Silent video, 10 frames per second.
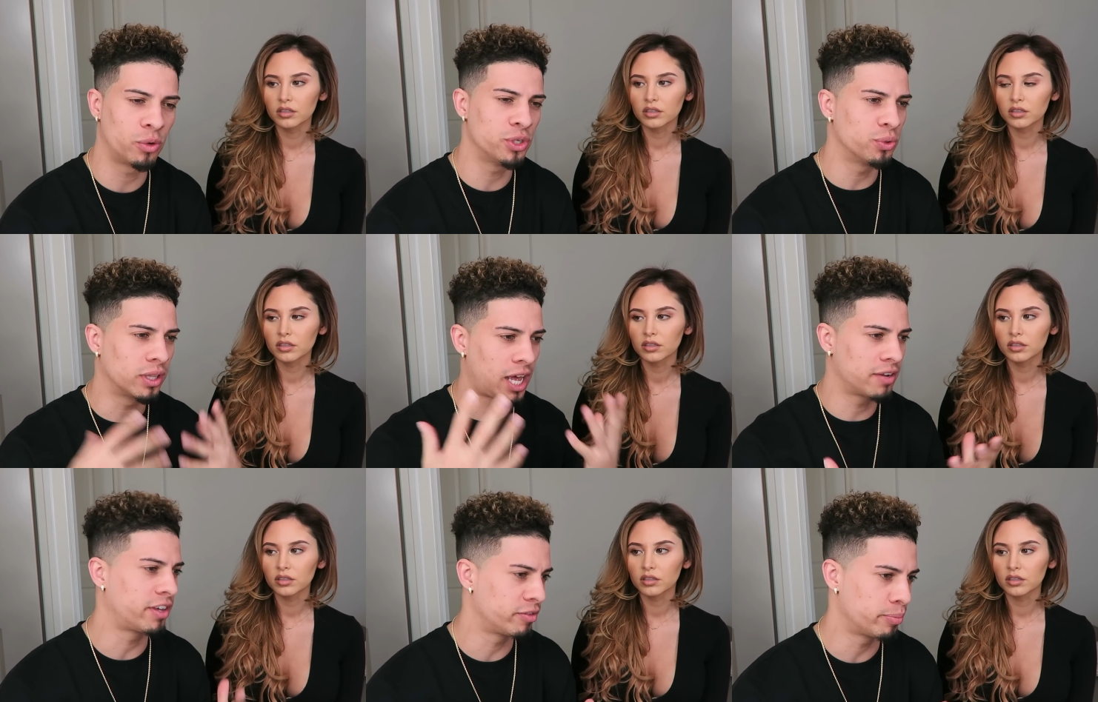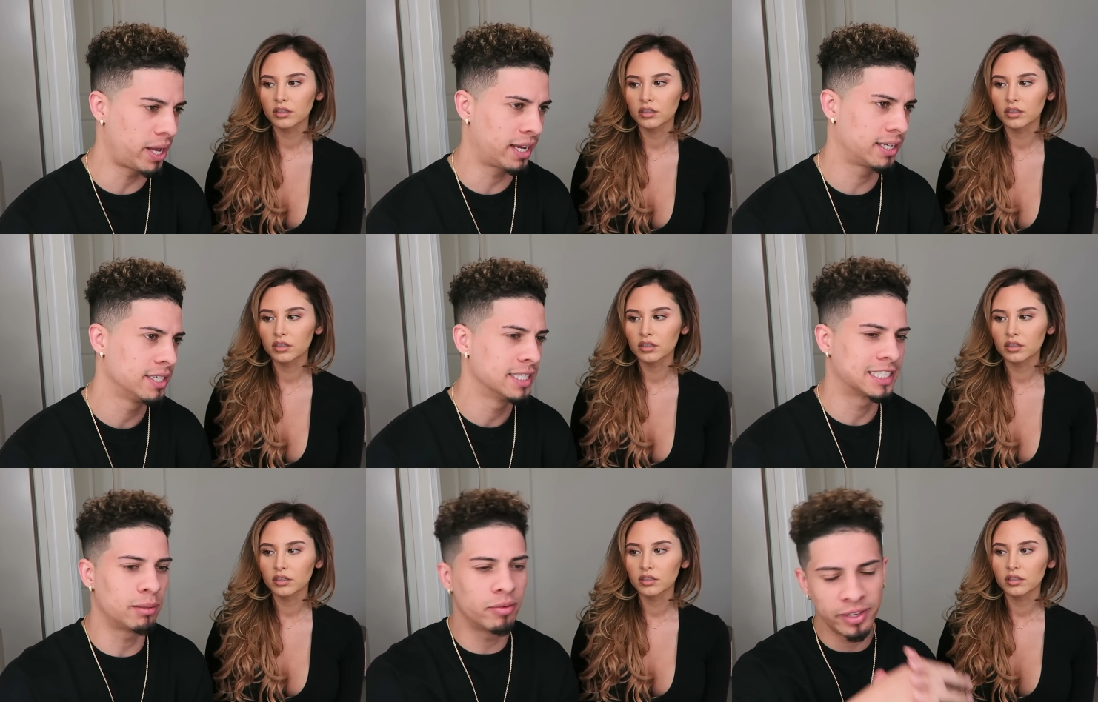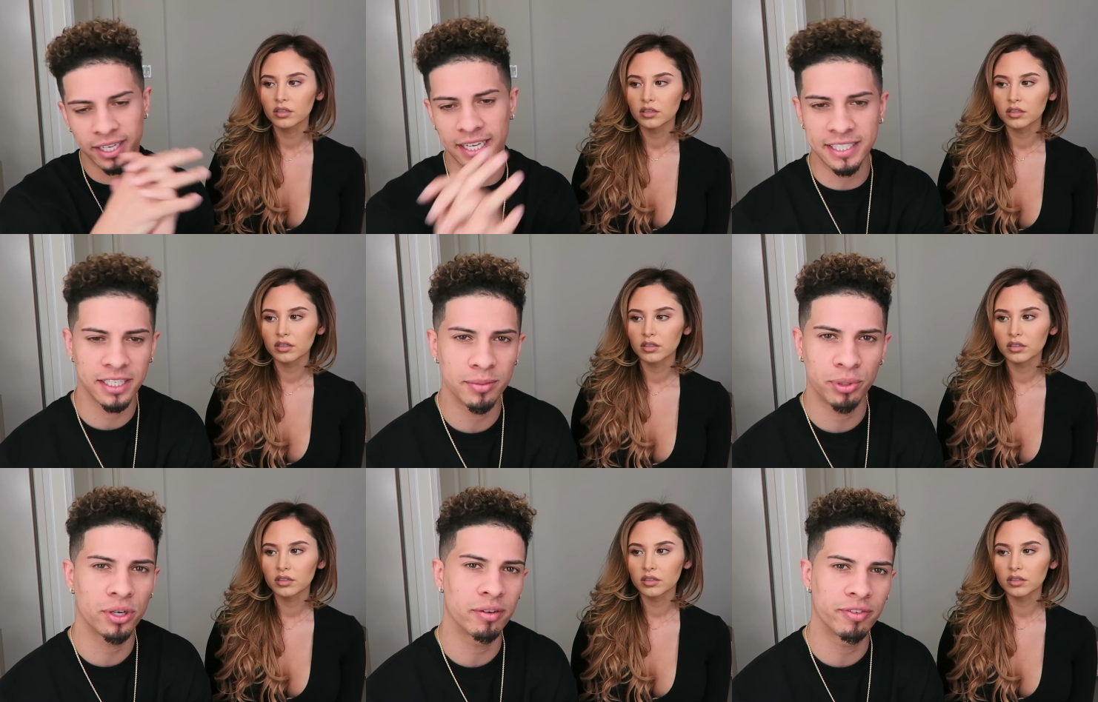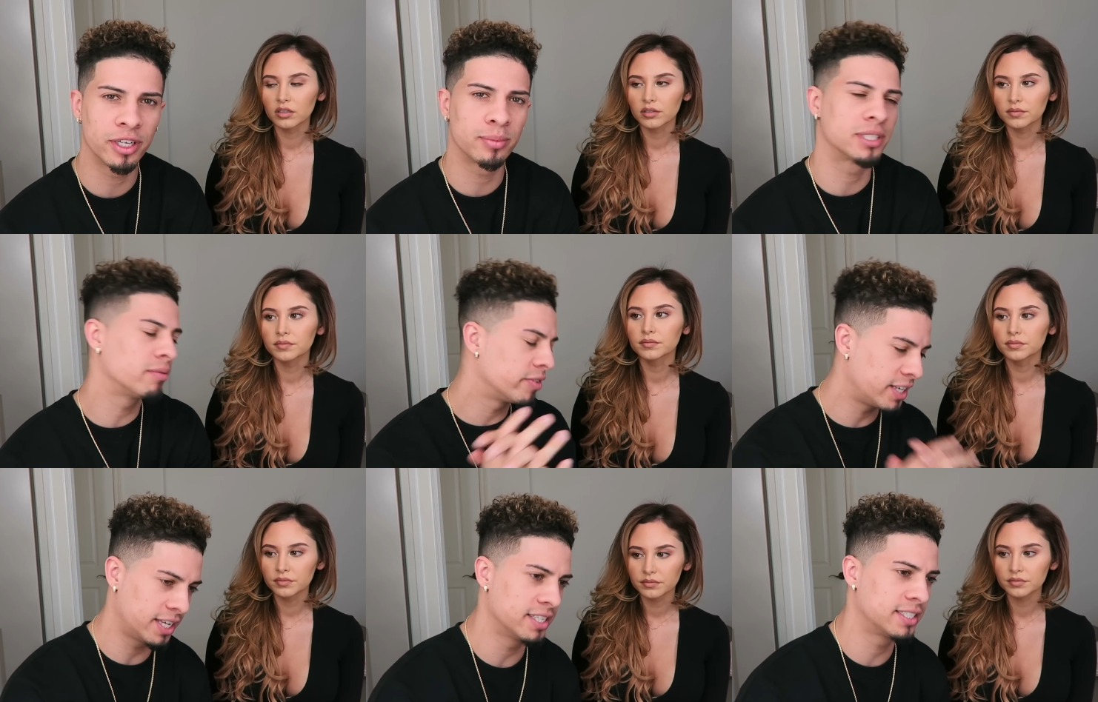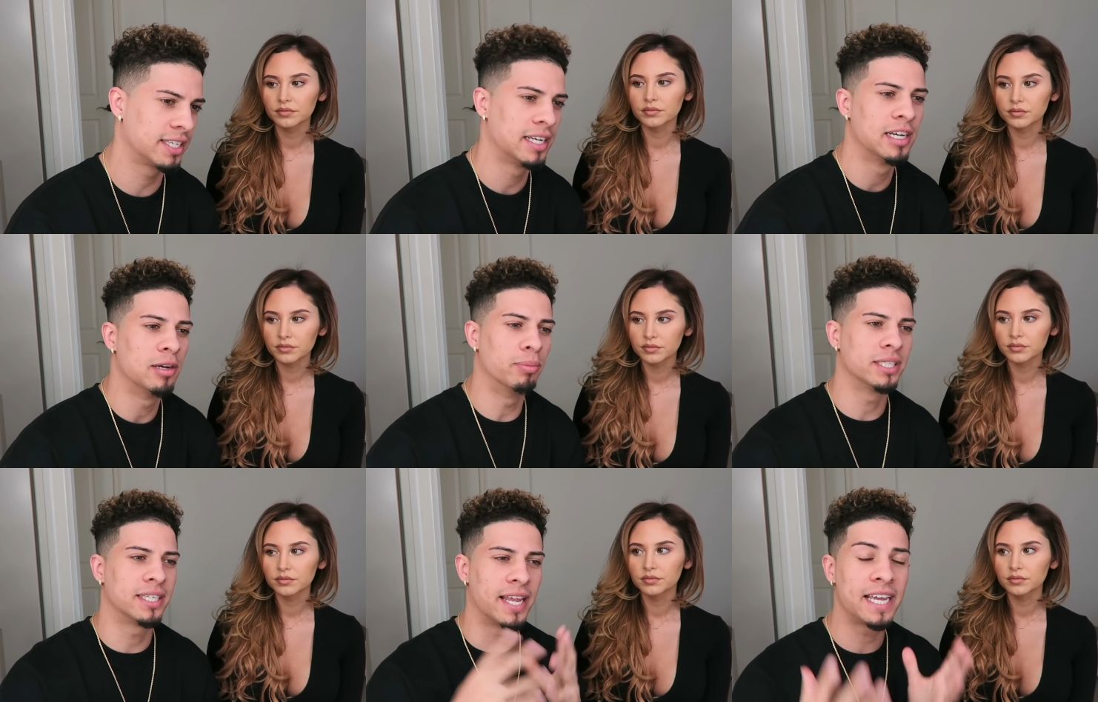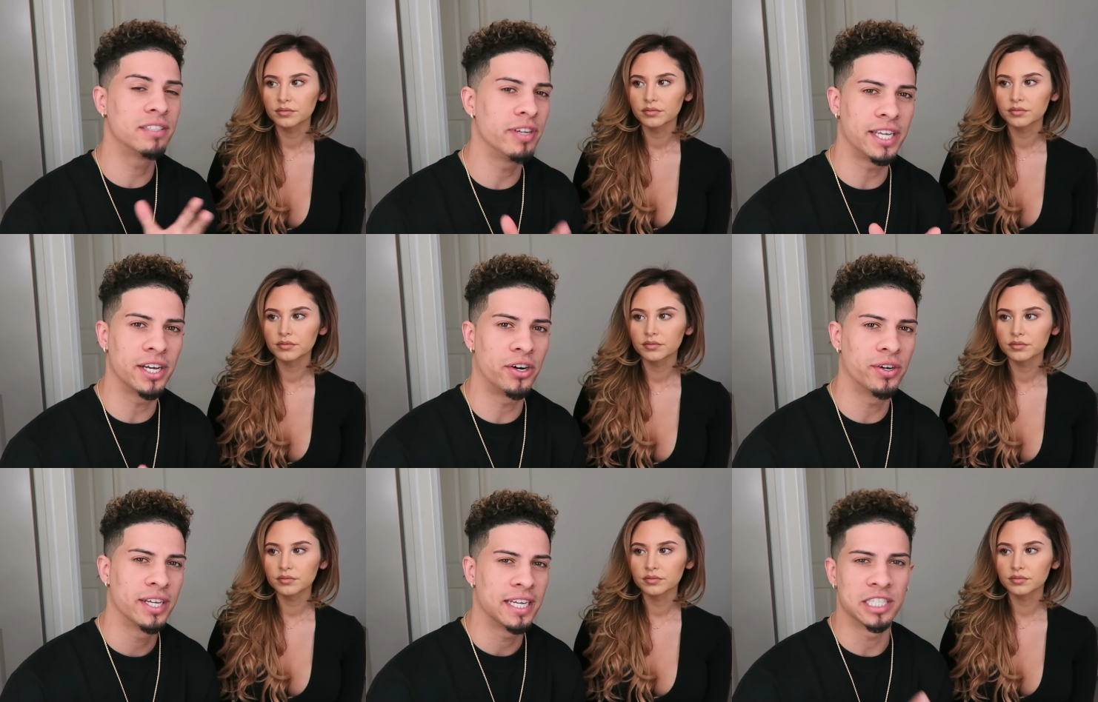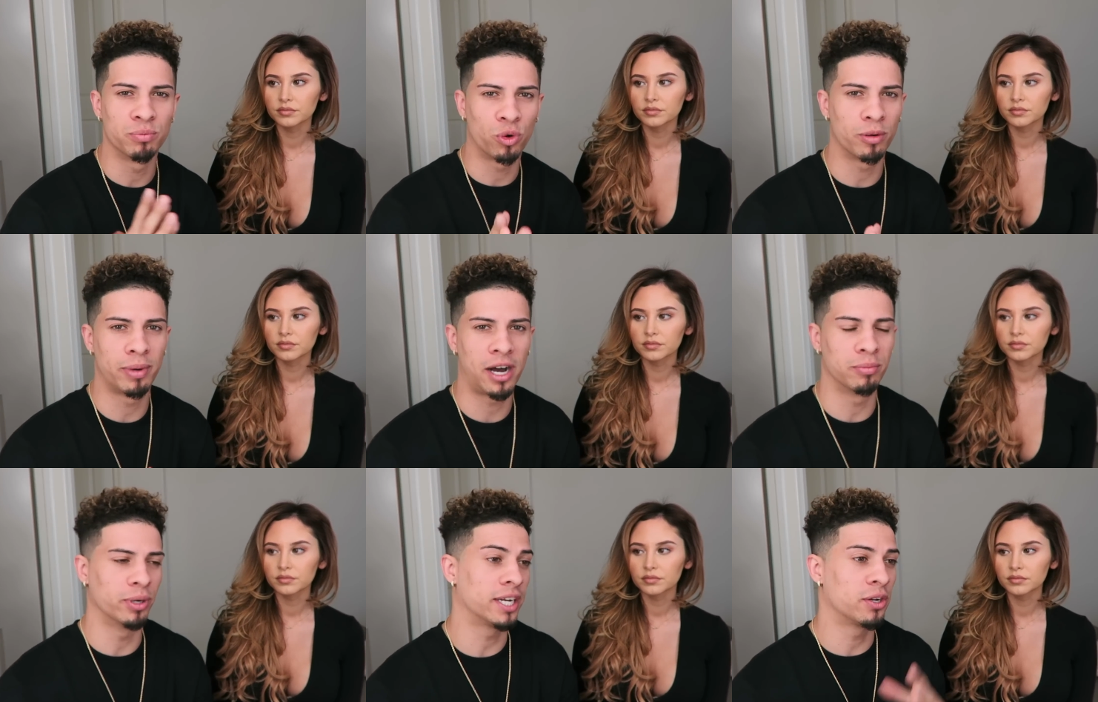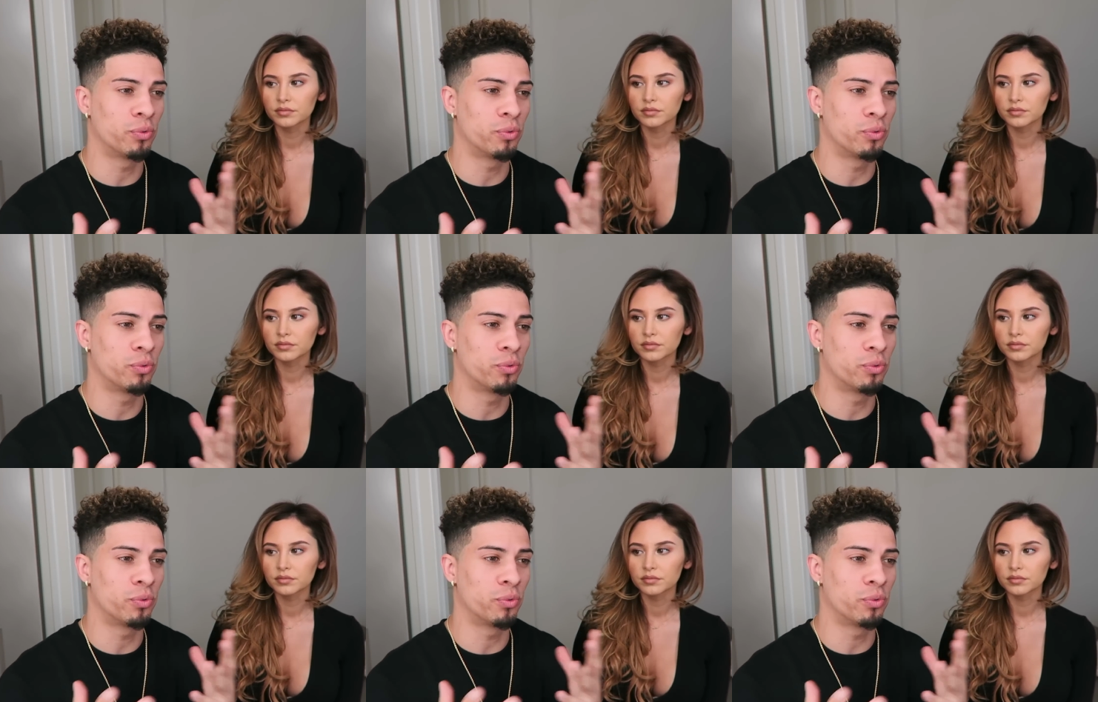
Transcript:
Speaker 1: know we do a lot of giving back. Some of it isn't put on film, some of it is, but today's video is more about bringing